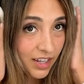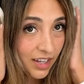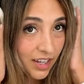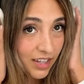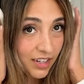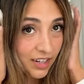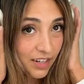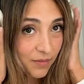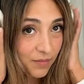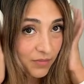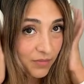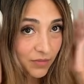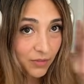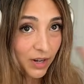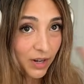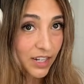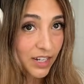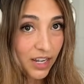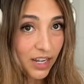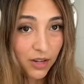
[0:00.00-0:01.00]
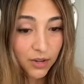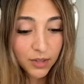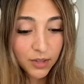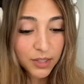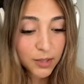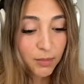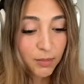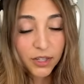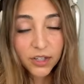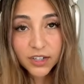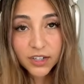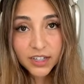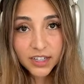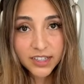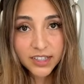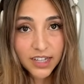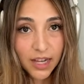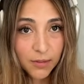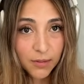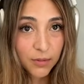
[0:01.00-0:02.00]
And right now,
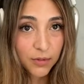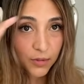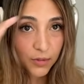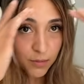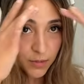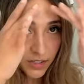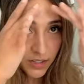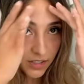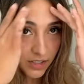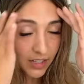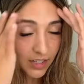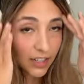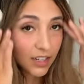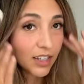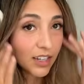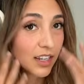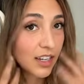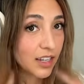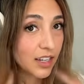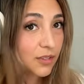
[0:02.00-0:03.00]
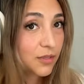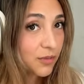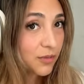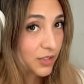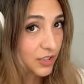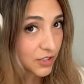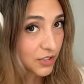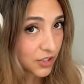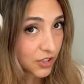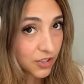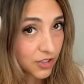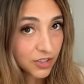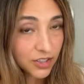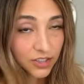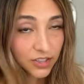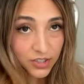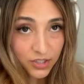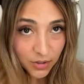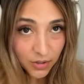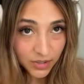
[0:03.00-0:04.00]
it's Apple, period. I returned
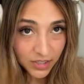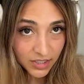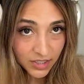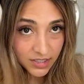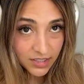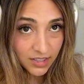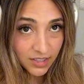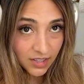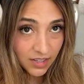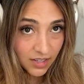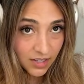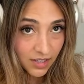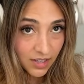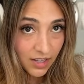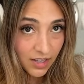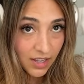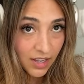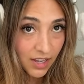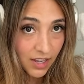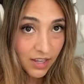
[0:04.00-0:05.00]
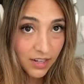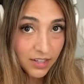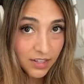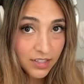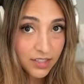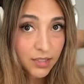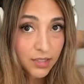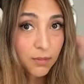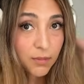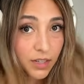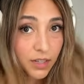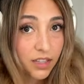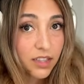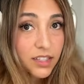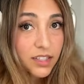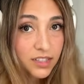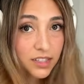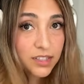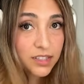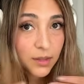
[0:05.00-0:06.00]
the Sony's, and to me,
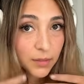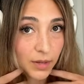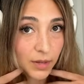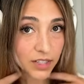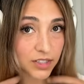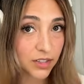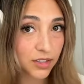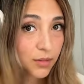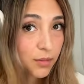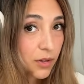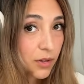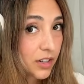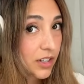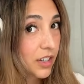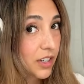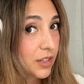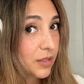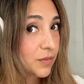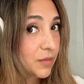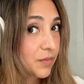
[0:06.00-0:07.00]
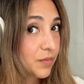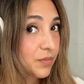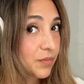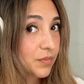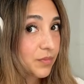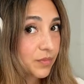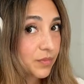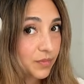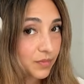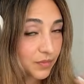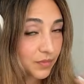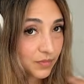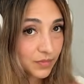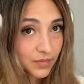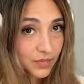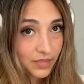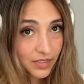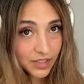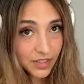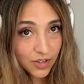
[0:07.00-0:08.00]
this is the best in the market.
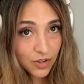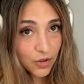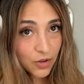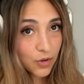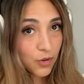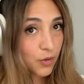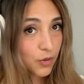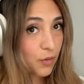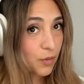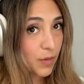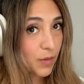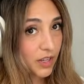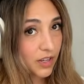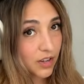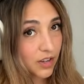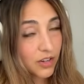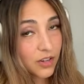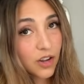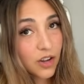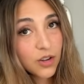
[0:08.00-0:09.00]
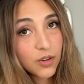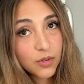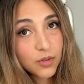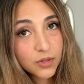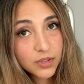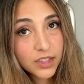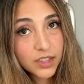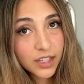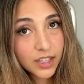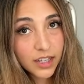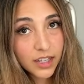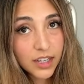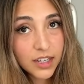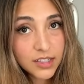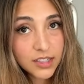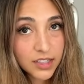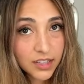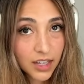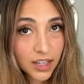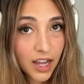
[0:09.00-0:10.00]
Oh my God. Not only
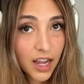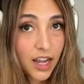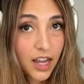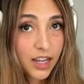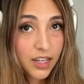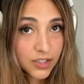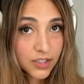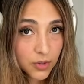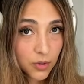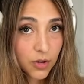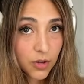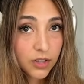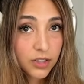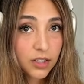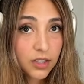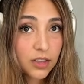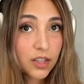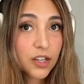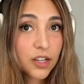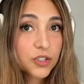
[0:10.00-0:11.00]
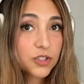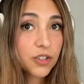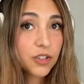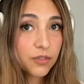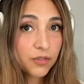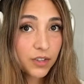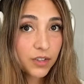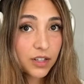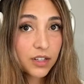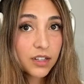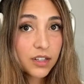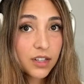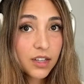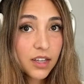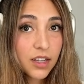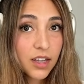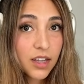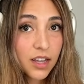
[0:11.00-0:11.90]
is it the highest quality luxury feel,